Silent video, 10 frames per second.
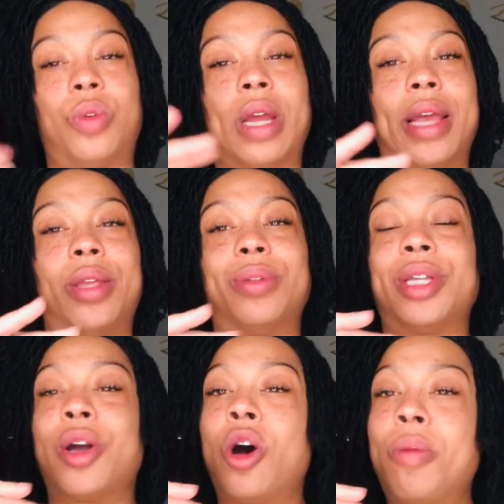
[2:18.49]
We're not
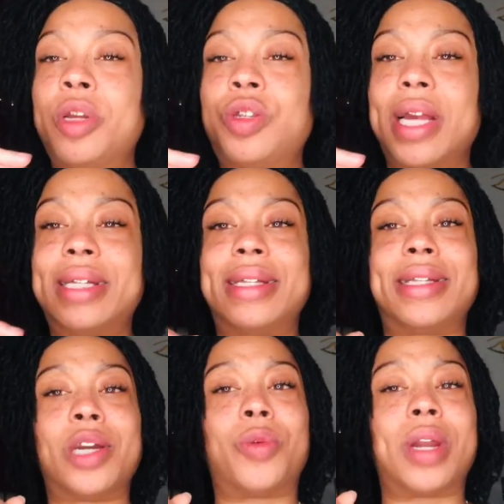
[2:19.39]
using home
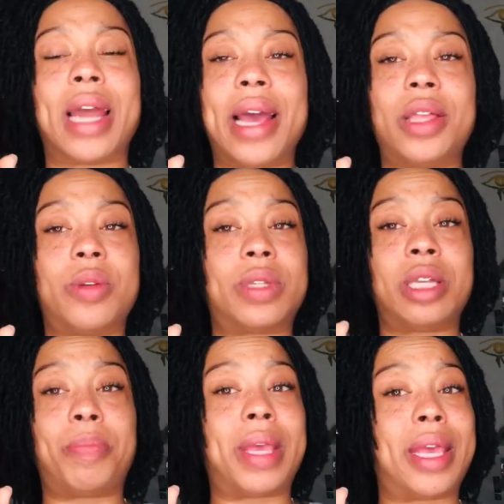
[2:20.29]
addresses and we're not
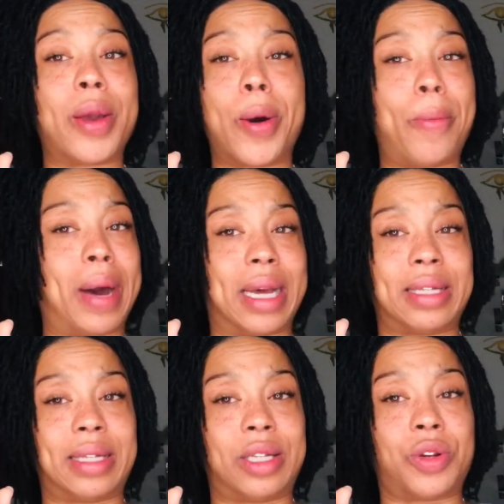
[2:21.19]
using P.O.
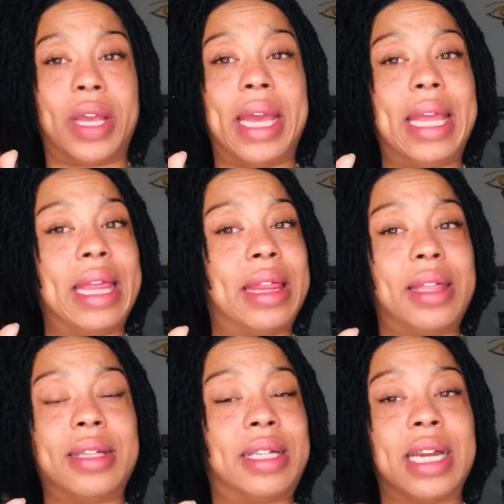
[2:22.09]
boxes or any
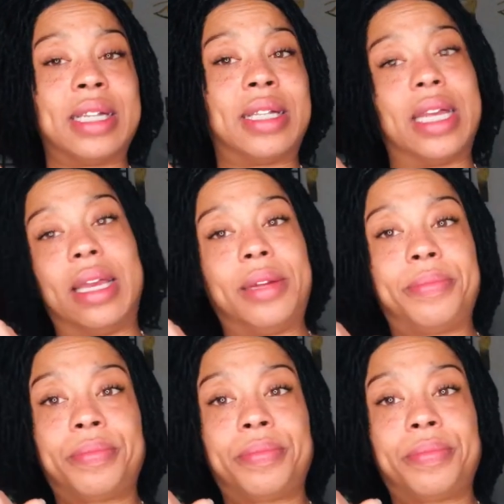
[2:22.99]
such thing.